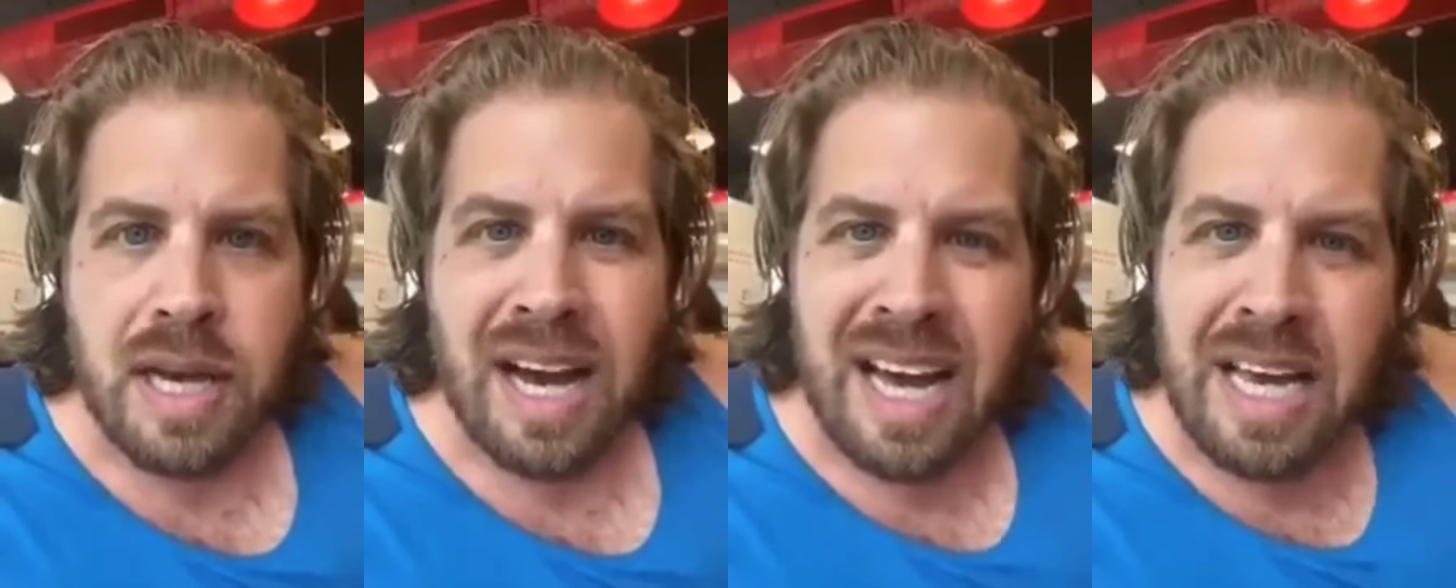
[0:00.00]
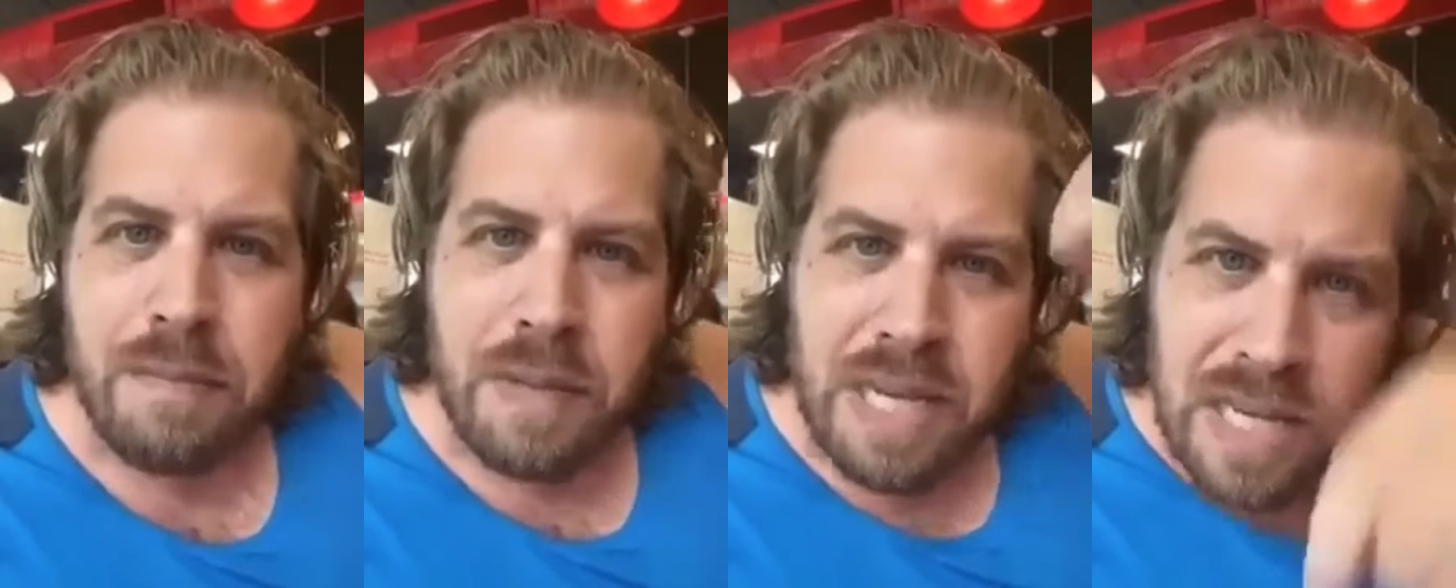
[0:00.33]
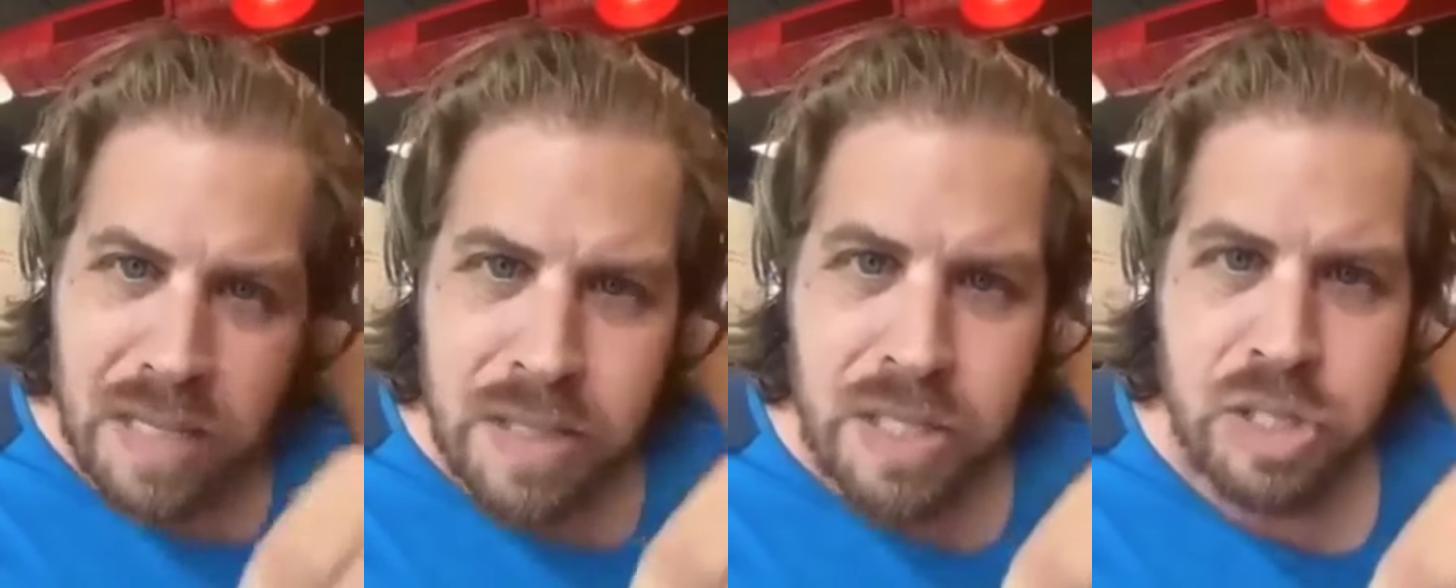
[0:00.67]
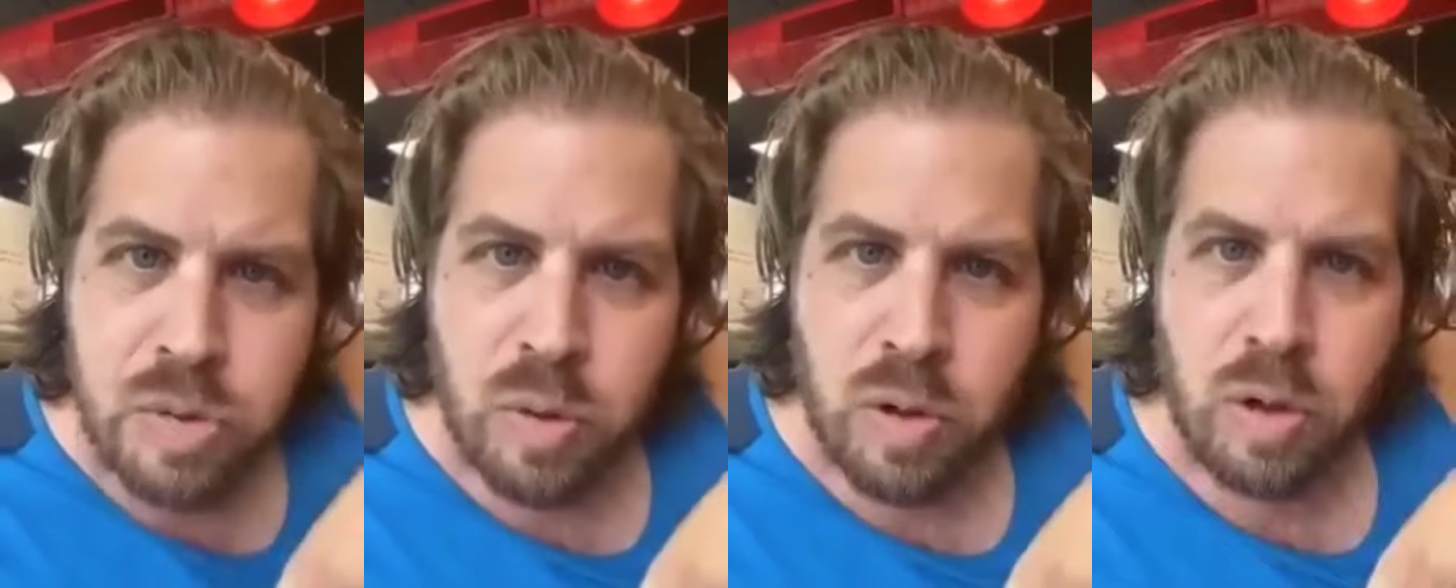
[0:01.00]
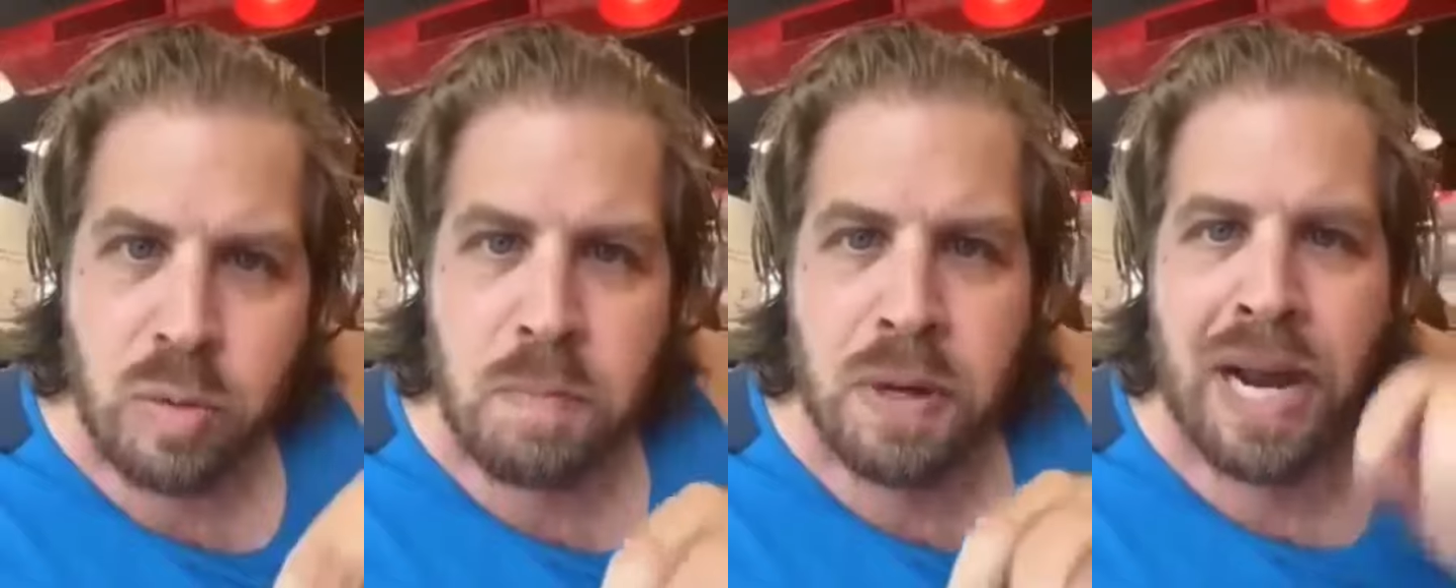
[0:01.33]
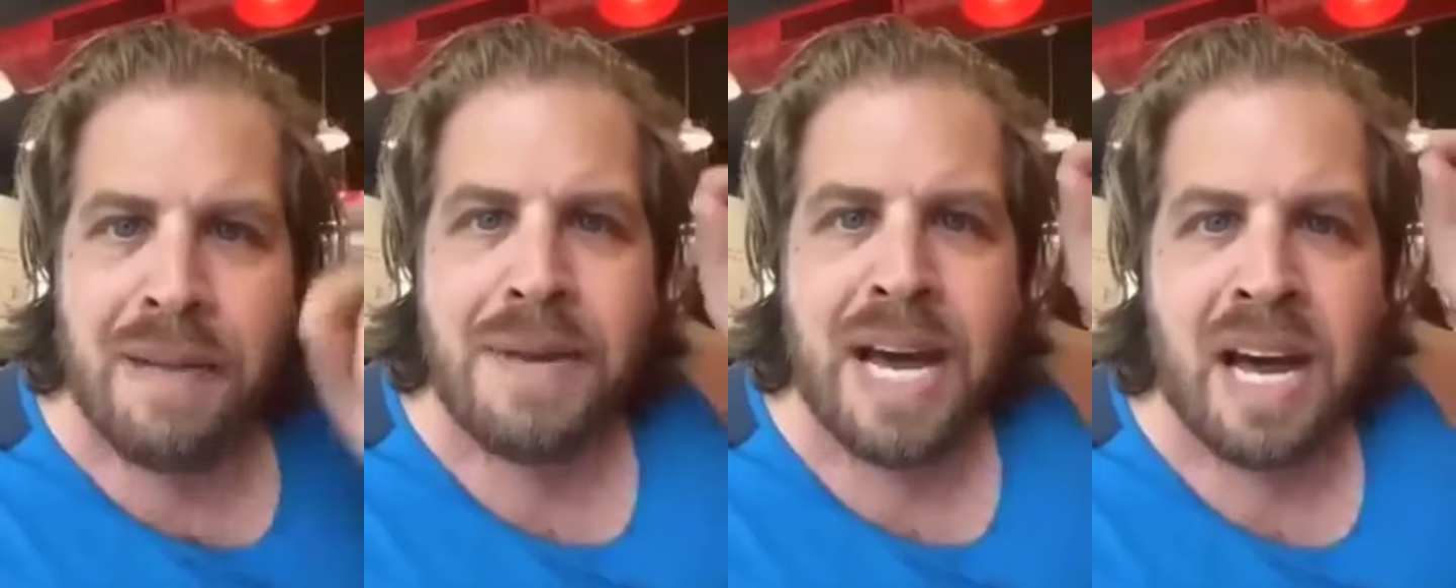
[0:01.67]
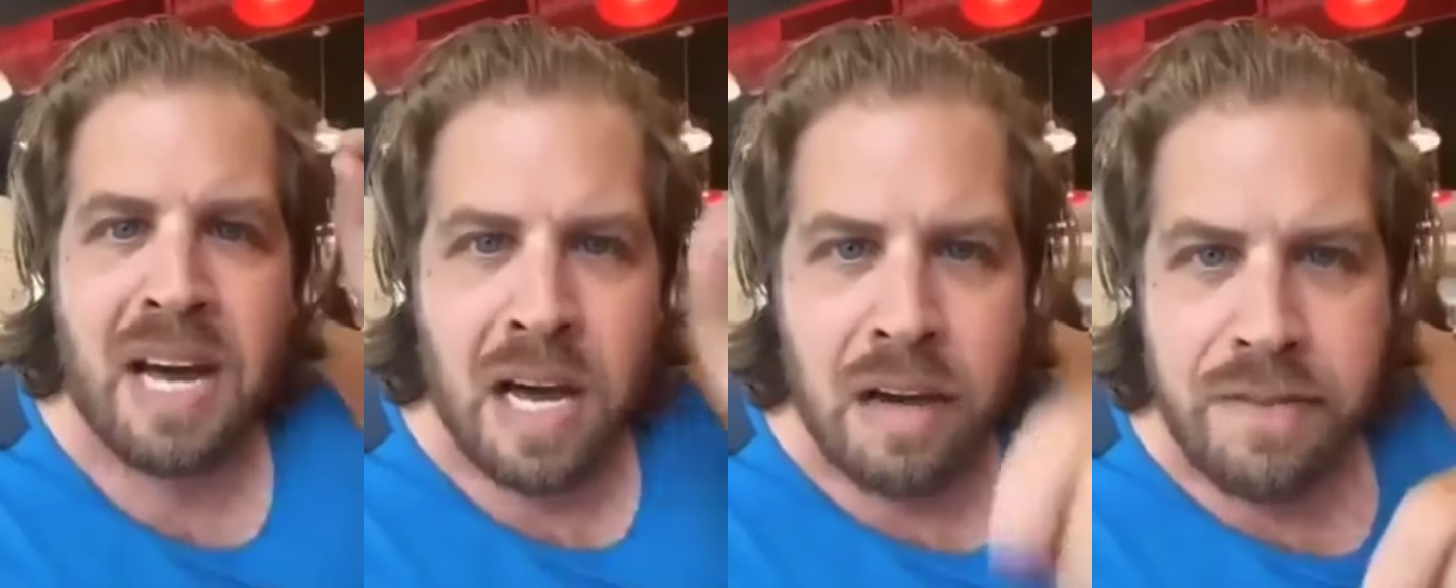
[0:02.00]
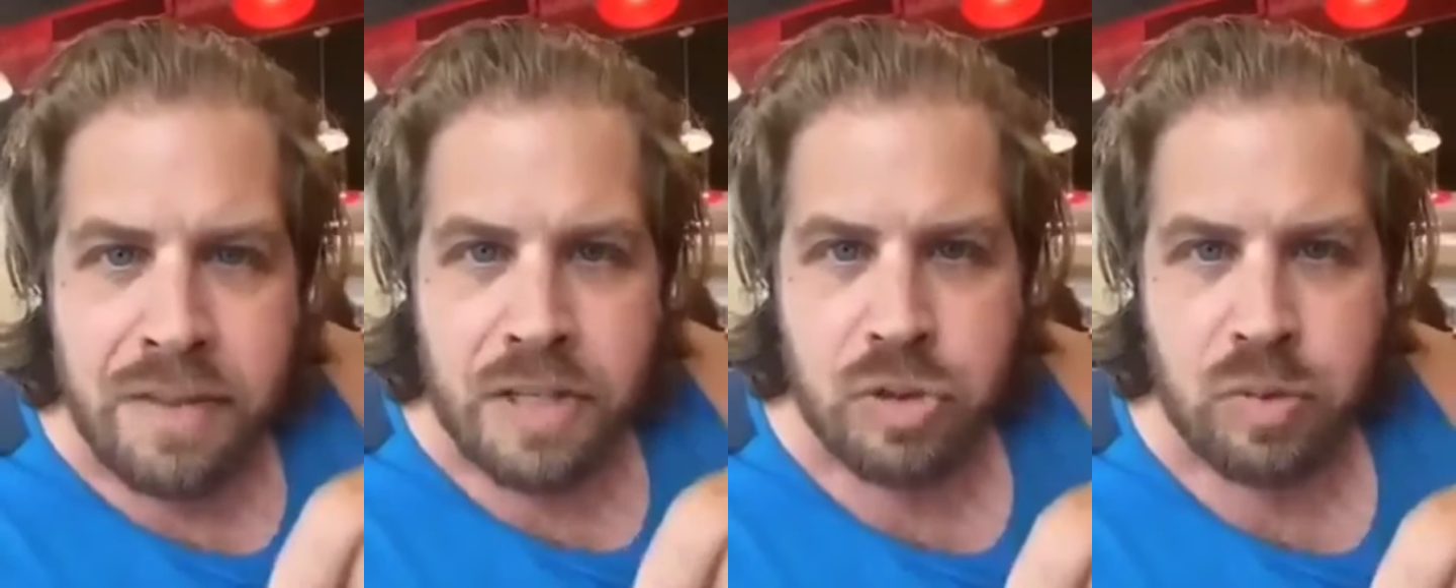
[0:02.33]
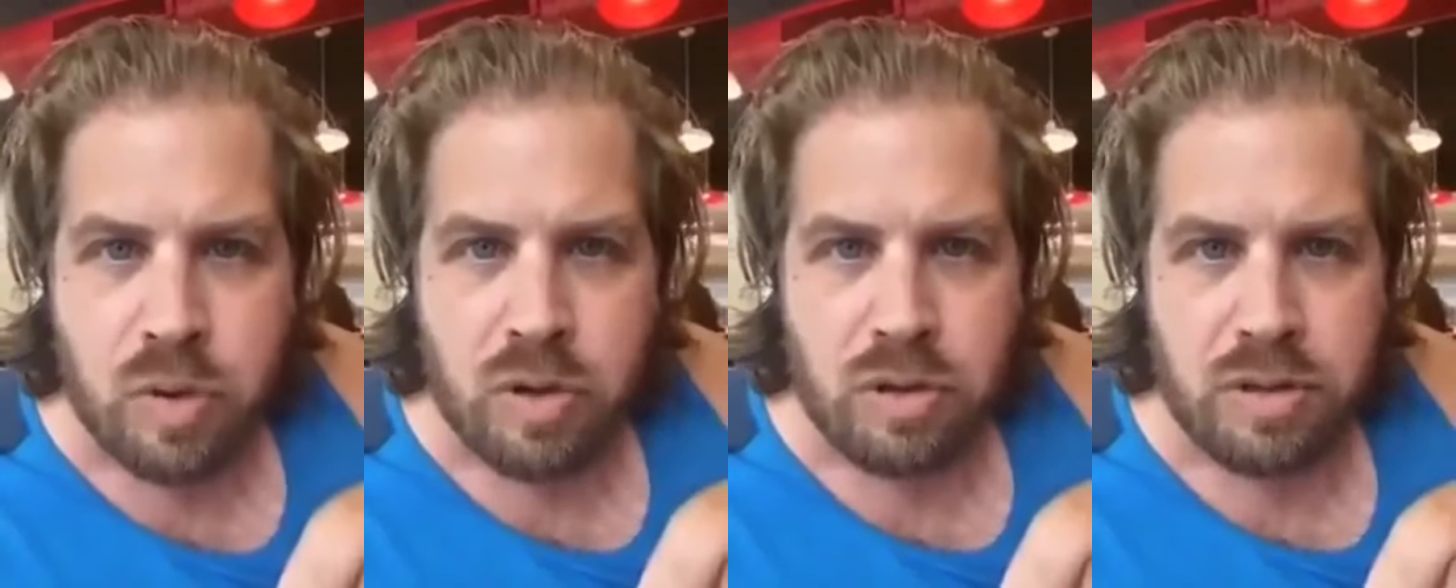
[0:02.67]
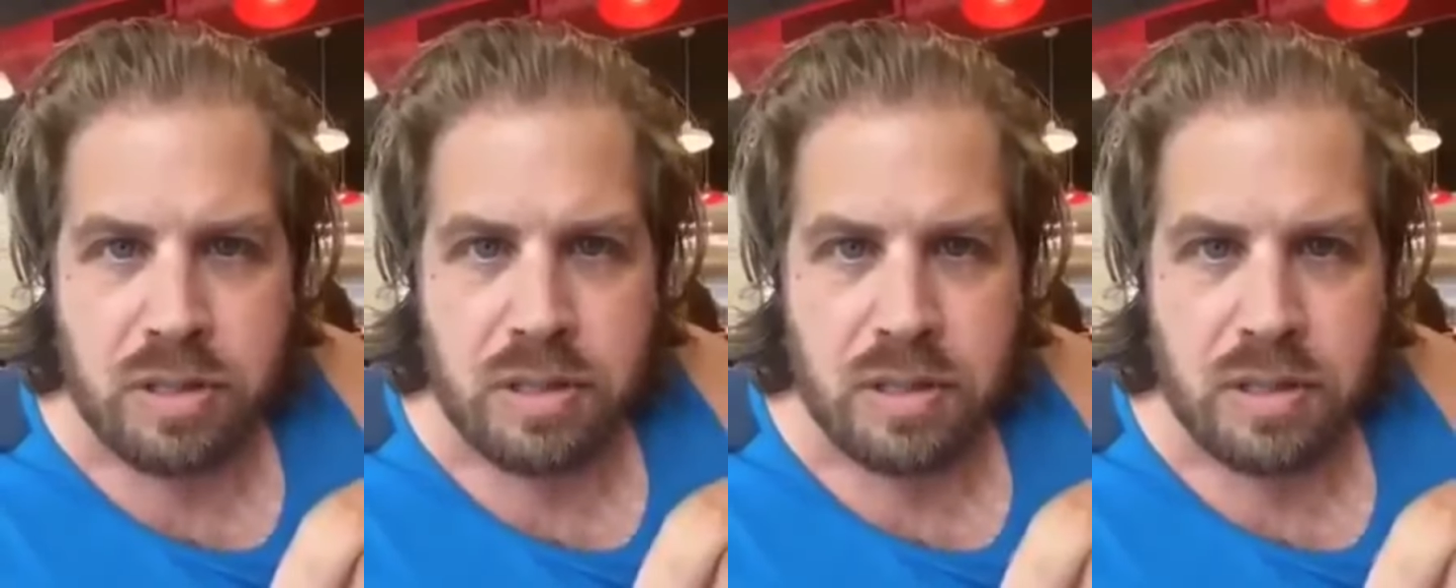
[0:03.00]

I am in this world, but I'm not of this world.